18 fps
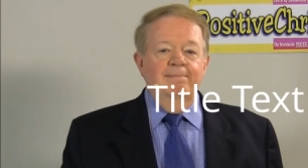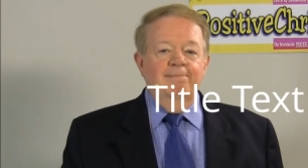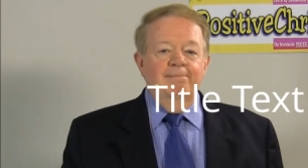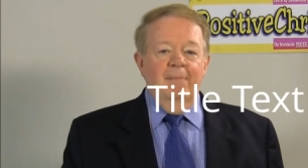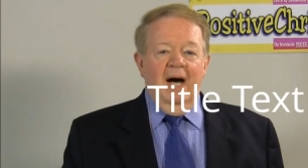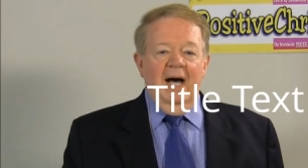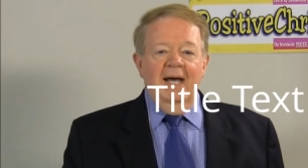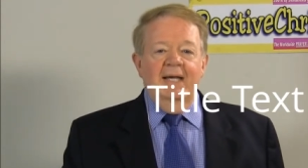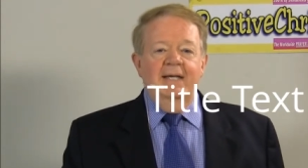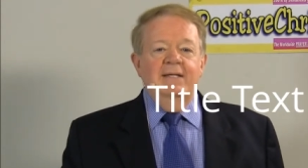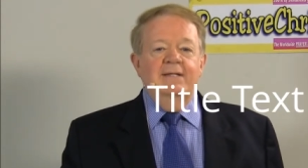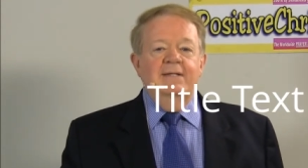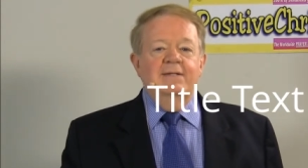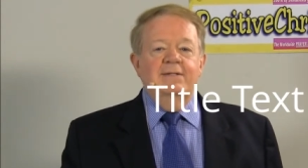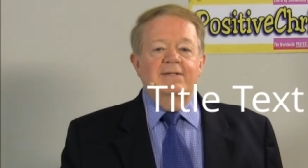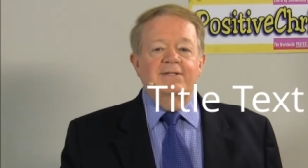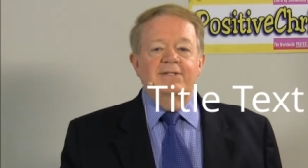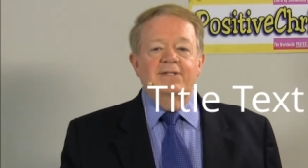by
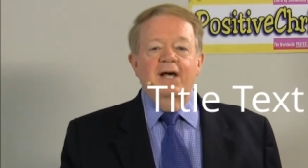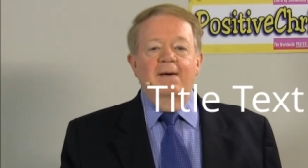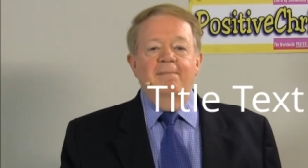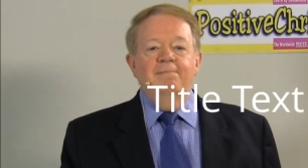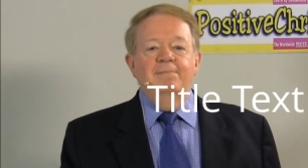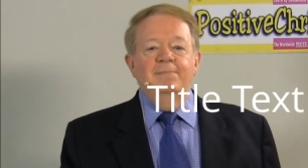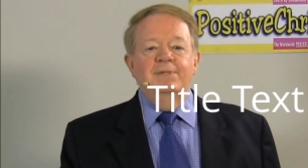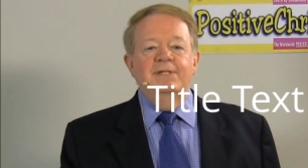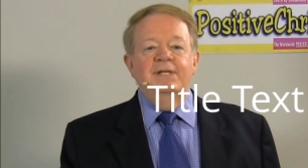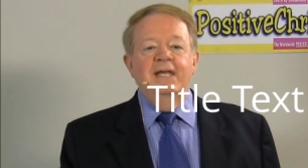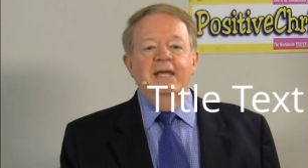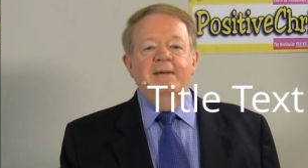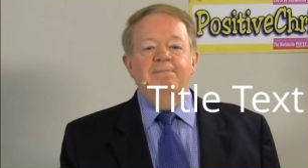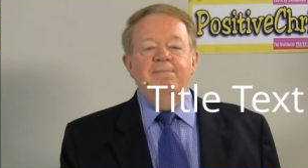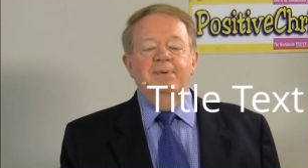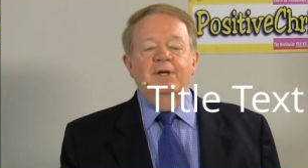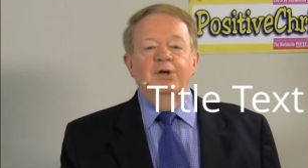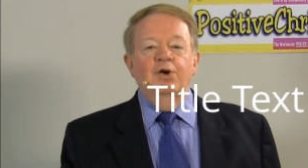some
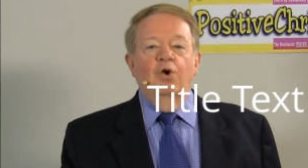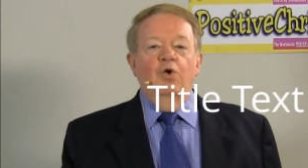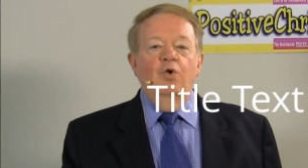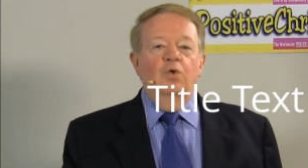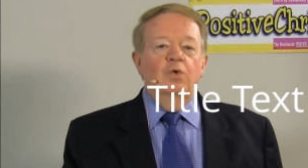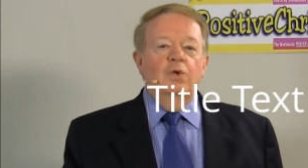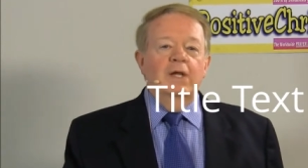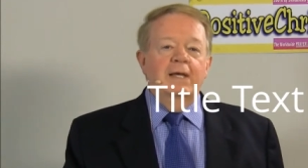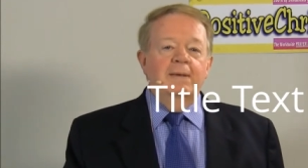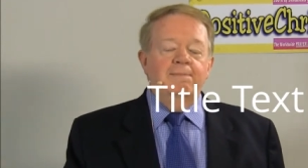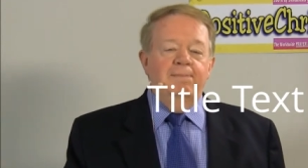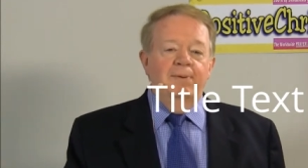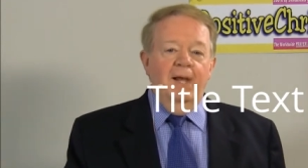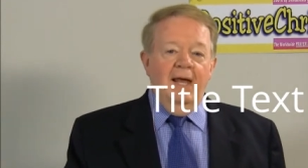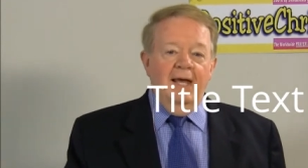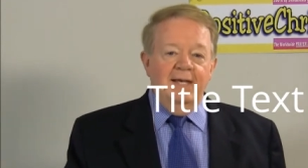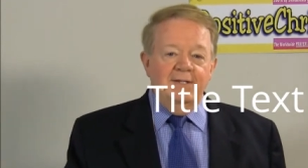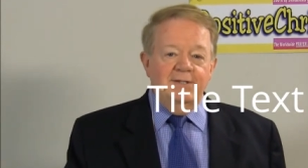deep and holy
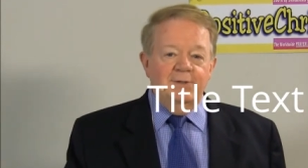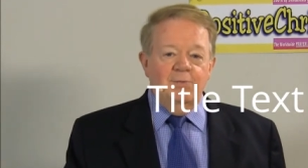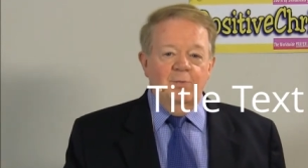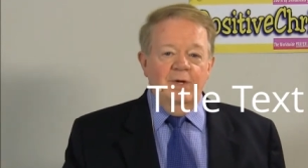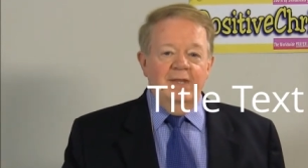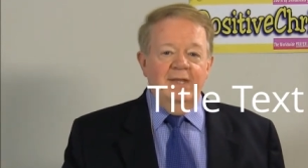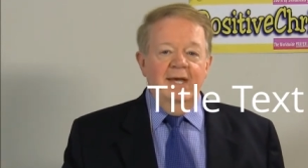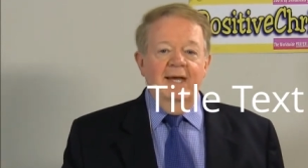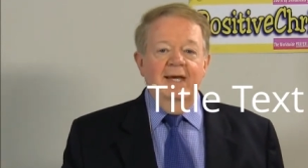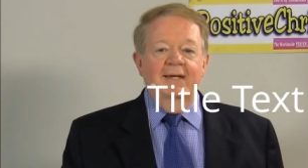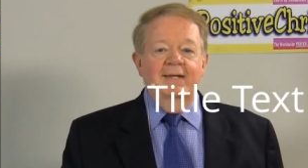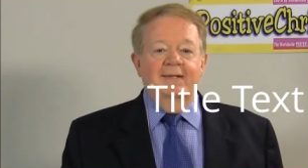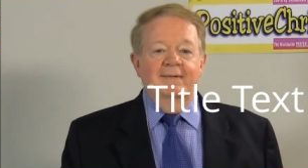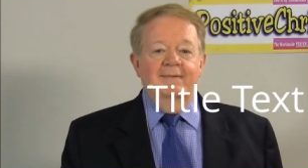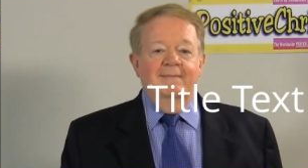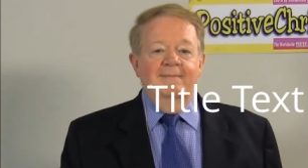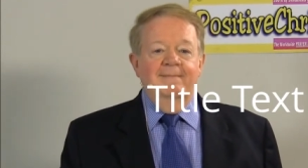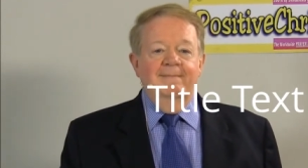place within?